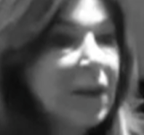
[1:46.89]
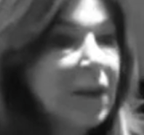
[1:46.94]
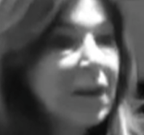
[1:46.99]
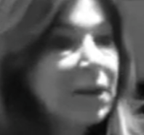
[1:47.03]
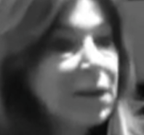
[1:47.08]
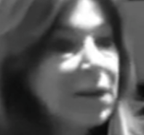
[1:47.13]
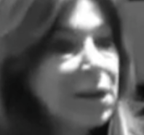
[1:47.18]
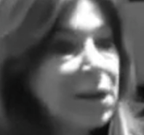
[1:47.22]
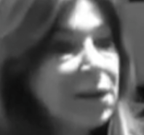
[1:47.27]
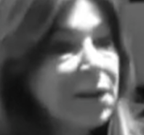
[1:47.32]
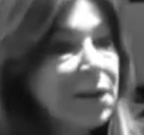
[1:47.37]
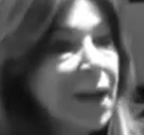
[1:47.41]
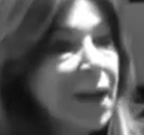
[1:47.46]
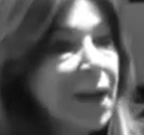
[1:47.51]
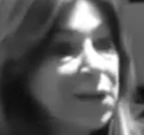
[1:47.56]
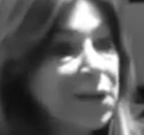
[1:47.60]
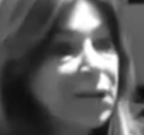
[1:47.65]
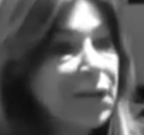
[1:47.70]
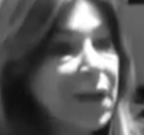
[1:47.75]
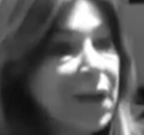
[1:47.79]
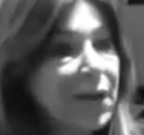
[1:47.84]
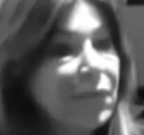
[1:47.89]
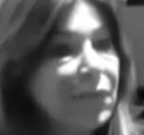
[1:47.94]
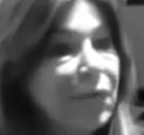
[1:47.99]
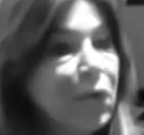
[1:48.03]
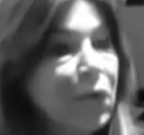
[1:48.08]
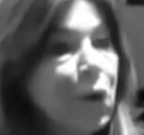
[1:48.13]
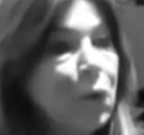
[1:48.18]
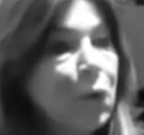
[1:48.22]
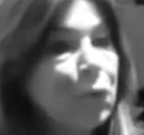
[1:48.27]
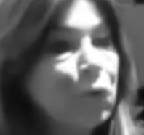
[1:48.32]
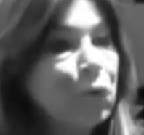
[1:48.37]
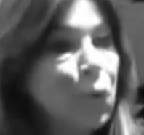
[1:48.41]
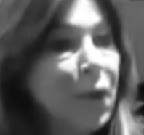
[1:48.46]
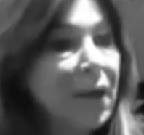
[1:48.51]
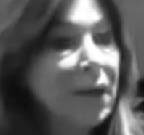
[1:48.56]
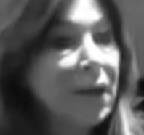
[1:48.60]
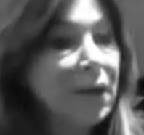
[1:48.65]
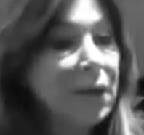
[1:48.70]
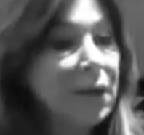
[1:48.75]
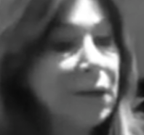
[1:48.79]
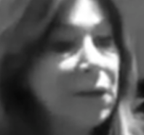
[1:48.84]
This tax on envelope
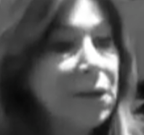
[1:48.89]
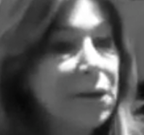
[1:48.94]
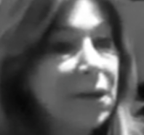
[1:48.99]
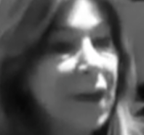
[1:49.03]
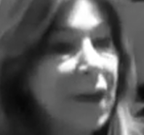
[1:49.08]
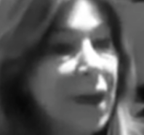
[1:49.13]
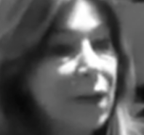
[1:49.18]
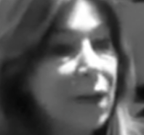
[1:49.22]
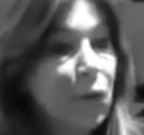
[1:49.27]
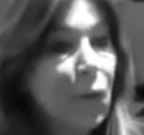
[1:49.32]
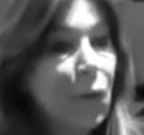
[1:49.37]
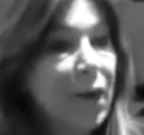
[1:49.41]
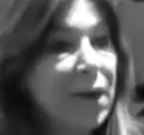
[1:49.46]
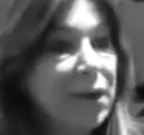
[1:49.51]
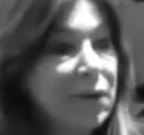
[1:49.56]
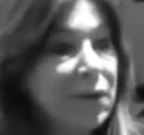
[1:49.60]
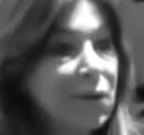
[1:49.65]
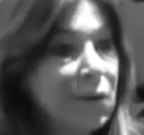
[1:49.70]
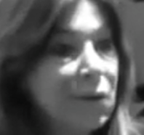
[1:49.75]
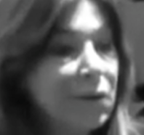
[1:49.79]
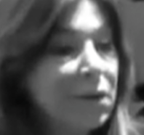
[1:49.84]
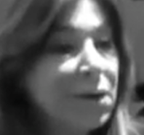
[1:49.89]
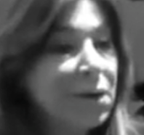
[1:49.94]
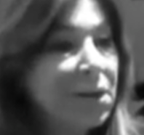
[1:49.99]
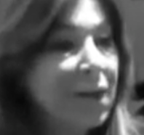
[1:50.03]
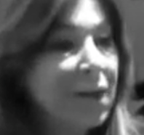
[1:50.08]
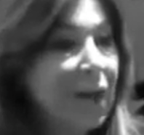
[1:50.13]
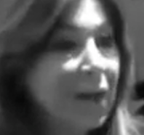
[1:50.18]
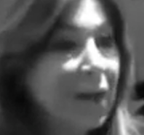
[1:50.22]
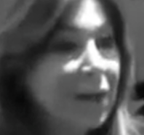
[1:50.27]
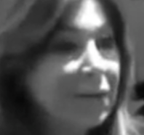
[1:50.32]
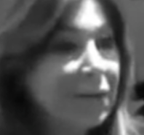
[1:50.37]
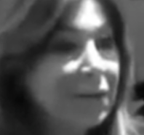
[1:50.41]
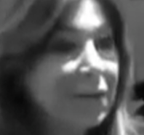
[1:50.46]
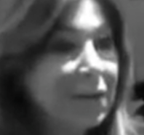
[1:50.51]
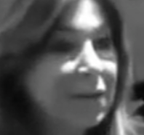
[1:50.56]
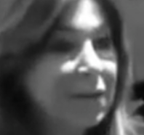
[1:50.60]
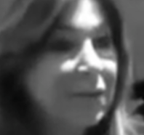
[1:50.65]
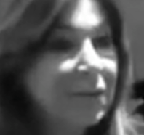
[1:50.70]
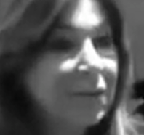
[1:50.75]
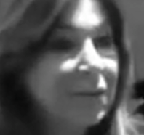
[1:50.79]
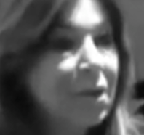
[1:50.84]
dwellings, otherwise known as
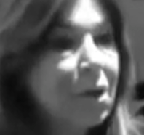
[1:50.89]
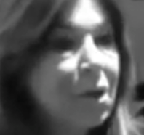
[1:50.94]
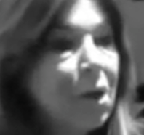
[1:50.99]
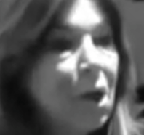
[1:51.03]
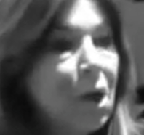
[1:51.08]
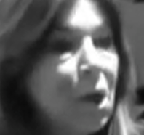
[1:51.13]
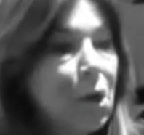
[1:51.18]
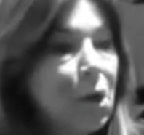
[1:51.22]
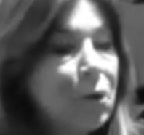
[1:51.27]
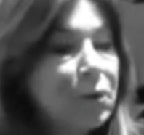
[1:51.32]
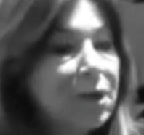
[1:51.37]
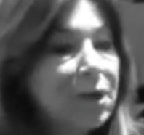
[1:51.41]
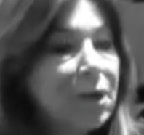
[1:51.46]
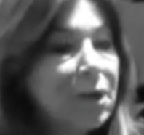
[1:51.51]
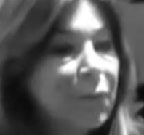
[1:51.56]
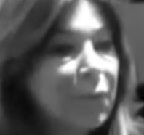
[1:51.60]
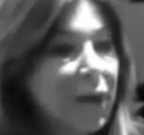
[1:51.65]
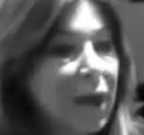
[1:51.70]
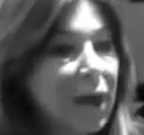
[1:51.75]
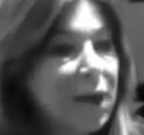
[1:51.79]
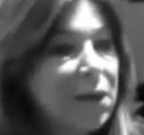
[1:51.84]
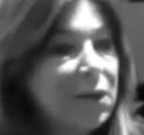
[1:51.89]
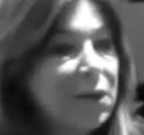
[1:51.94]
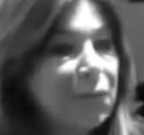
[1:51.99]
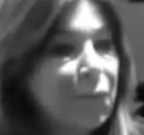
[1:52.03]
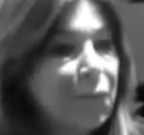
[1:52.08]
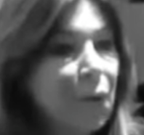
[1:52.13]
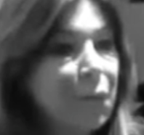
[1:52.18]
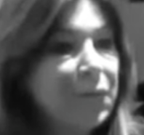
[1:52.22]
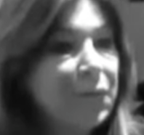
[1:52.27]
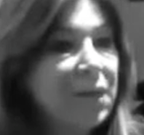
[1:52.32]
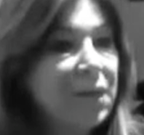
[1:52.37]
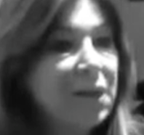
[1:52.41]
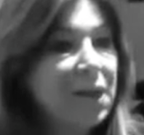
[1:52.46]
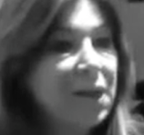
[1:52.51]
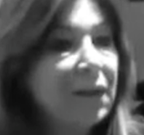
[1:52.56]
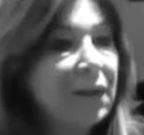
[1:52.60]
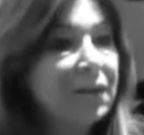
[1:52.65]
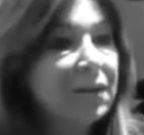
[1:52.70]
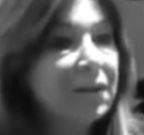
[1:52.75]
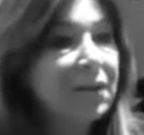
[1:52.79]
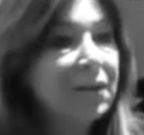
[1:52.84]
ATID, only applies to properties
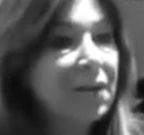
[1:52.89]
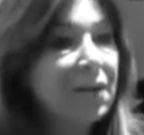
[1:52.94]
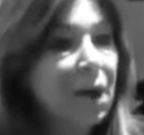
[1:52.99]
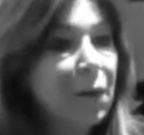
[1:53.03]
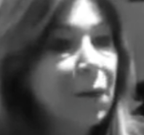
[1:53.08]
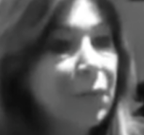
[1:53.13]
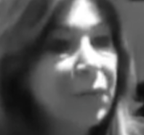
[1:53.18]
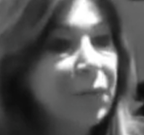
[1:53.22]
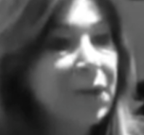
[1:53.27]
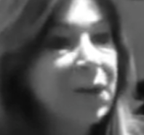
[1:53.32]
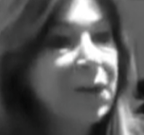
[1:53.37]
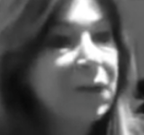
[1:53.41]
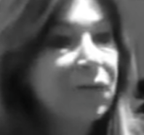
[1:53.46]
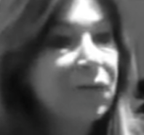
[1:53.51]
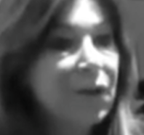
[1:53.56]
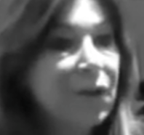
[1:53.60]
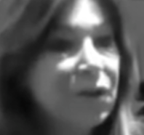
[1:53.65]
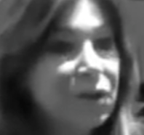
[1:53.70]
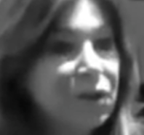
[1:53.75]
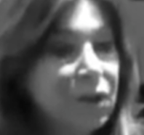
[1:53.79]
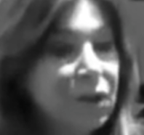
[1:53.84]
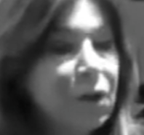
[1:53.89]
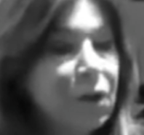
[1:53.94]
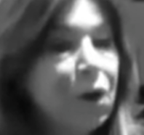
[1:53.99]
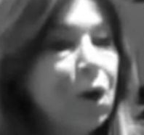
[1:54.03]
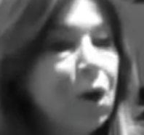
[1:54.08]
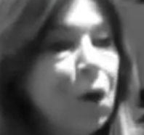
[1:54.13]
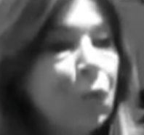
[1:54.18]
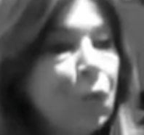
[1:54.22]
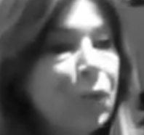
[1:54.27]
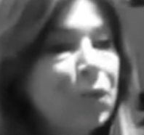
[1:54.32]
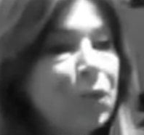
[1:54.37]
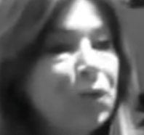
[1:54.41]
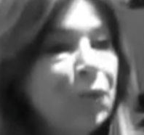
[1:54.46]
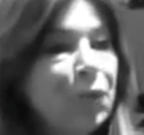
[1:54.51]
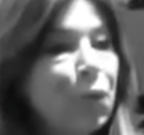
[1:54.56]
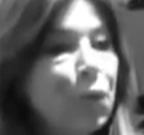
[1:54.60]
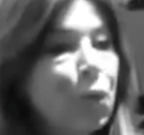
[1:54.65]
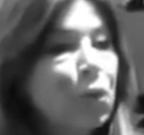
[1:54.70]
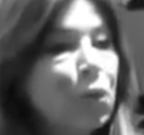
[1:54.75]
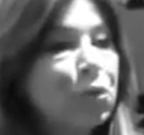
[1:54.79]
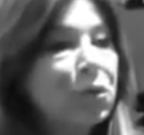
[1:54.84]
held in a company structure which are
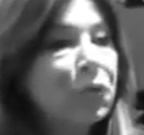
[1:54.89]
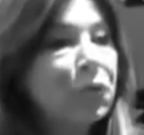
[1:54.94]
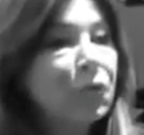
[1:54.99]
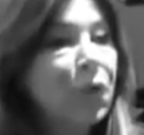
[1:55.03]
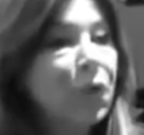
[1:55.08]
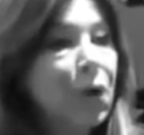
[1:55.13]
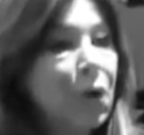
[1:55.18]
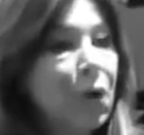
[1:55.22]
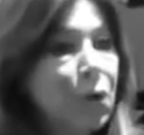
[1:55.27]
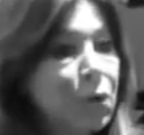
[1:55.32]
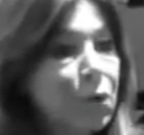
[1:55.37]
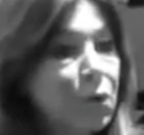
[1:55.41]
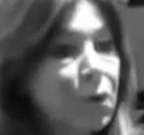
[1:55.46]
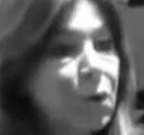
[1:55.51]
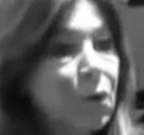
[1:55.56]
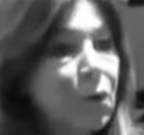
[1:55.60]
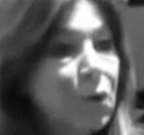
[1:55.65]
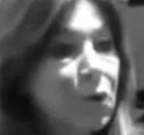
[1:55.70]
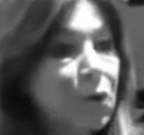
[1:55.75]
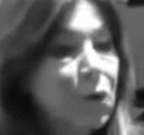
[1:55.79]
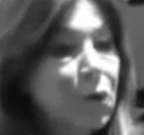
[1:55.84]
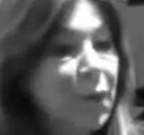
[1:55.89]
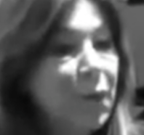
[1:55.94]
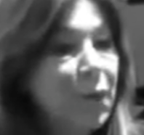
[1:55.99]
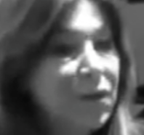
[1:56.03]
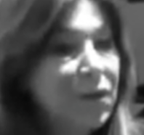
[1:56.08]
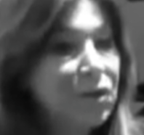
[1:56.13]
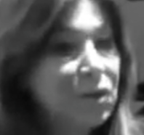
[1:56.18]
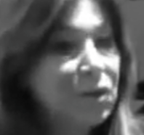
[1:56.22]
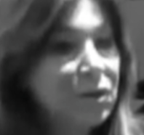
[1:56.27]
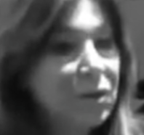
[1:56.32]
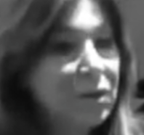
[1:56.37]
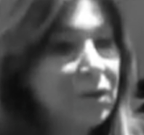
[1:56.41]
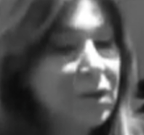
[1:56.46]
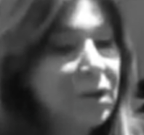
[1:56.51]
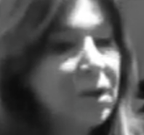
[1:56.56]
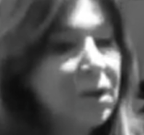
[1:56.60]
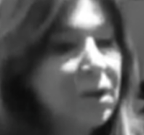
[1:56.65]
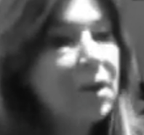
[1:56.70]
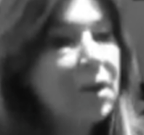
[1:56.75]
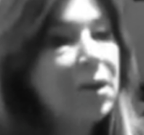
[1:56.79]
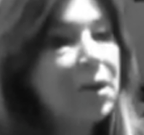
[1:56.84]
bought for owner occupation,
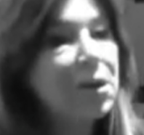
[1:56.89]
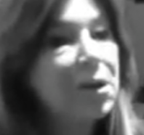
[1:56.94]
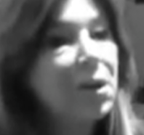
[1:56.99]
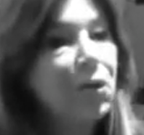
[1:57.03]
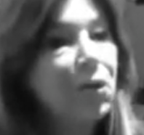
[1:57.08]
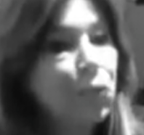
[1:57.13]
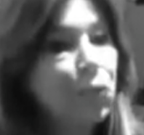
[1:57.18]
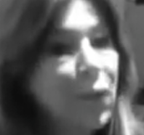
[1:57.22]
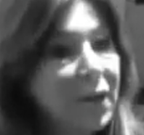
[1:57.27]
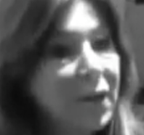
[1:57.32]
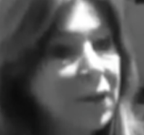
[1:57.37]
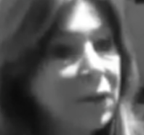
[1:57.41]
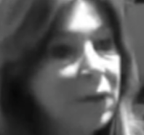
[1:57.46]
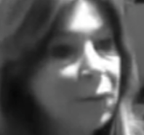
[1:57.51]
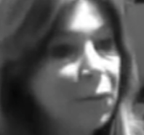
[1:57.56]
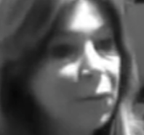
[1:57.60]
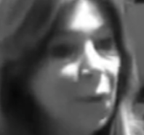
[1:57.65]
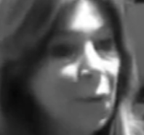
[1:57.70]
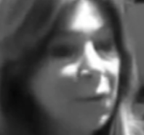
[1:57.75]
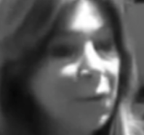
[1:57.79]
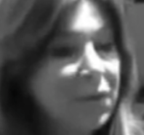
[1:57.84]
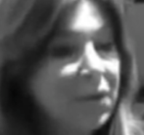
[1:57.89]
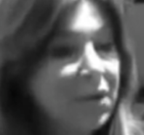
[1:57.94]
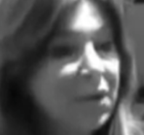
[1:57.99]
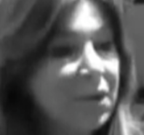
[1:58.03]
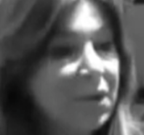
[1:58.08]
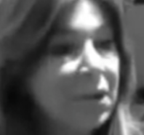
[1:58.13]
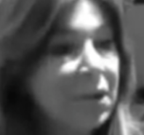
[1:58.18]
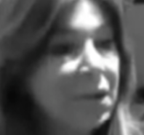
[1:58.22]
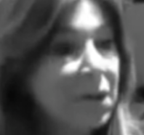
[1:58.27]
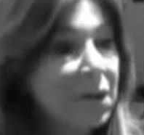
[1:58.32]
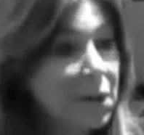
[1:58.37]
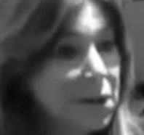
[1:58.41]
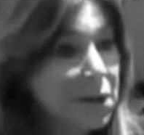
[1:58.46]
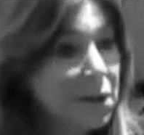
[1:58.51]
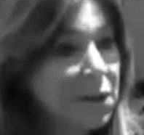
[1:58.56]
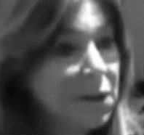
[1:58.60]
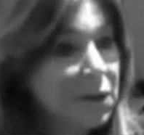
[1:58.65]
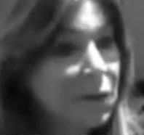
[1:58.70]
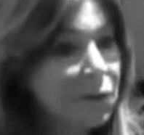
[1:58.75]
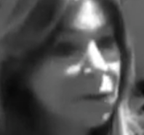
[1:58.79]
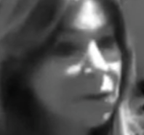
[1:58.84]
so rental property is
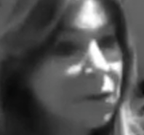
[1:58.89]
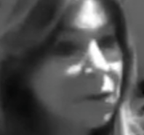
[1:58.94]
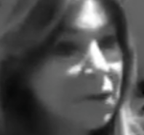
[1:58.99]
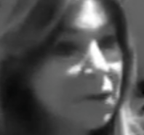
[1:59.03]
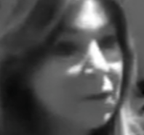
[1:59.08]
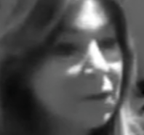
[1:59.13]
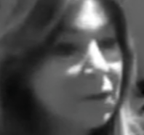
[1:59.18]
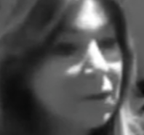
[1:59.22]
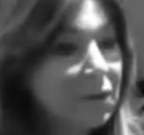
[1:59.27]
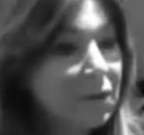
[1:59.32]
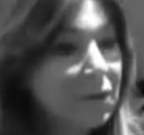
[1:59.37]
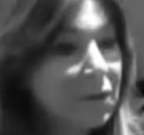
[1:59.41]
excluded.